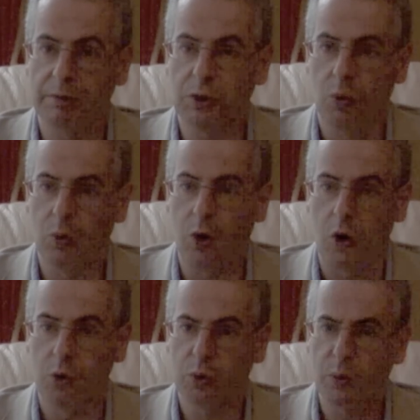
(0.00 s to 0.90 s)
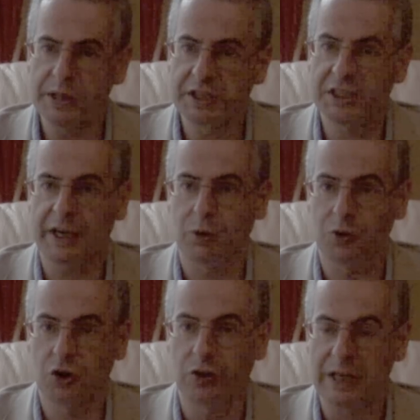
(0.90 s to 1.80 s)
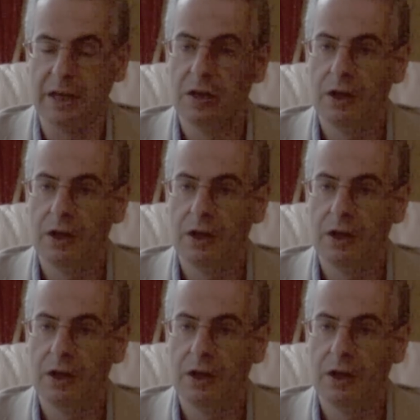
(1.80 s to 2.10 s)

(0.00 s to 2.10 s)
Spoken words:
recall, honorary secretary